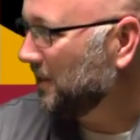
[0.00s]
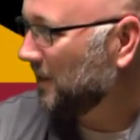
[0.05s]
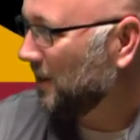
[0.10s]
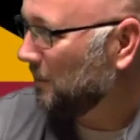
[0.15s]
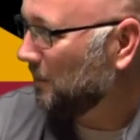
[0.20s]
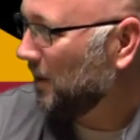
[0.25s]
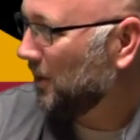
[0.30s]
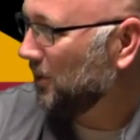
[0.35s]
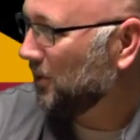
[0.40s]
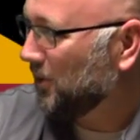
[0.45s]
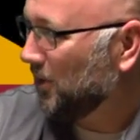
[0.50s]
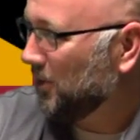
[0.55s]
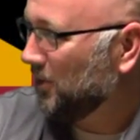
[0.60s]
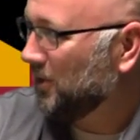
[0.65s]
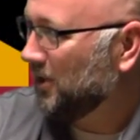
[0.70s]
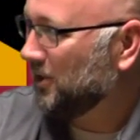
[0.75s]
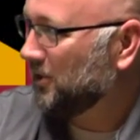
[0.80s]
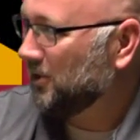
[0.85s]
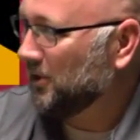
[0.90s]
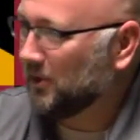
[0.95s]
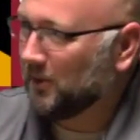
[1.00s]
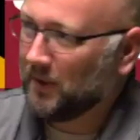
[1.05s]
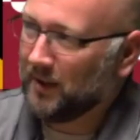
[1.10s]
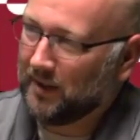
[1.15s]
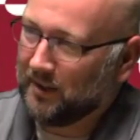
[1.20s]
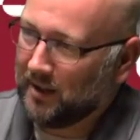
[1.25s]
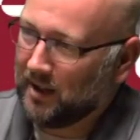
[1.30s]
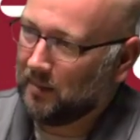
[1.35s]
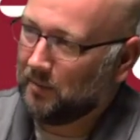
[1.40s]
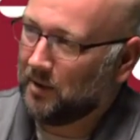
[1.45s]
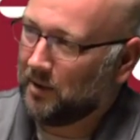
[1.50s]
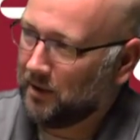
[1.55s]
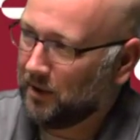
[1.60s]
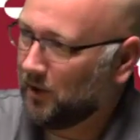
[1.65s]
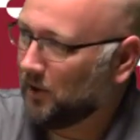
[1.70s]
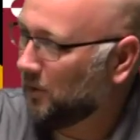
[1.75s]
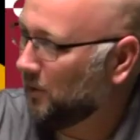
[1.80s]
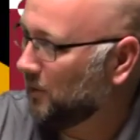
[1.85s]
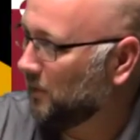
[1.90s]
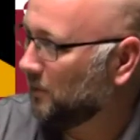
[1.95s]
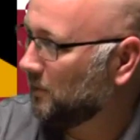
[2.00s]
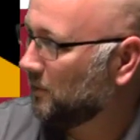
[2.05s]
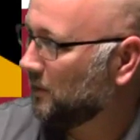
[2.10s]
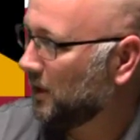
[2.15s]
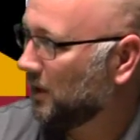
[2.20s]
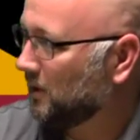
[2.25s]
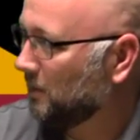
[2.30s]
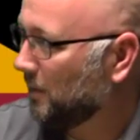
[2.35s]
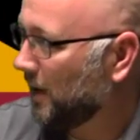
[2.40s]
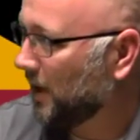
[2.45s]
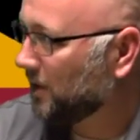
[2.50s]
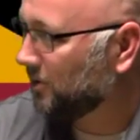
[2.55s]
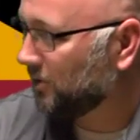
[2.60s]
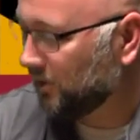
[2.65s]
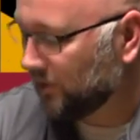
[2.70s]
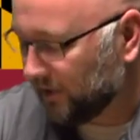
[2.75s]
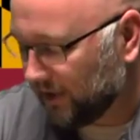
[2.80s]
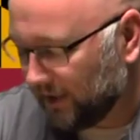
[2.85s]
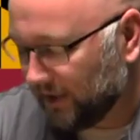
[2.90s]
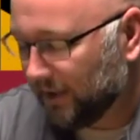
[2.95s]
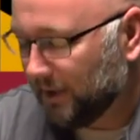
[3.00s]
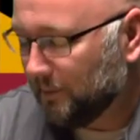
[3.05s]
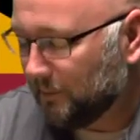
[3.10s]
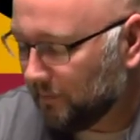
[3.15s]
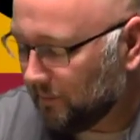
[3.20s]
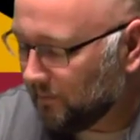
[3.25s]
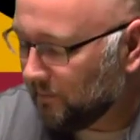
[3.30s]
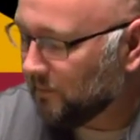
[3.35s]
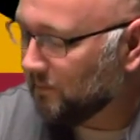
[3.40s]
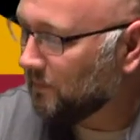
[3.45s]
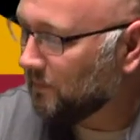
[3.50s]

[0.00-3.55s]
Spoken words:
get my associate's degree, and then I'm going to go and get the bachelor's degree.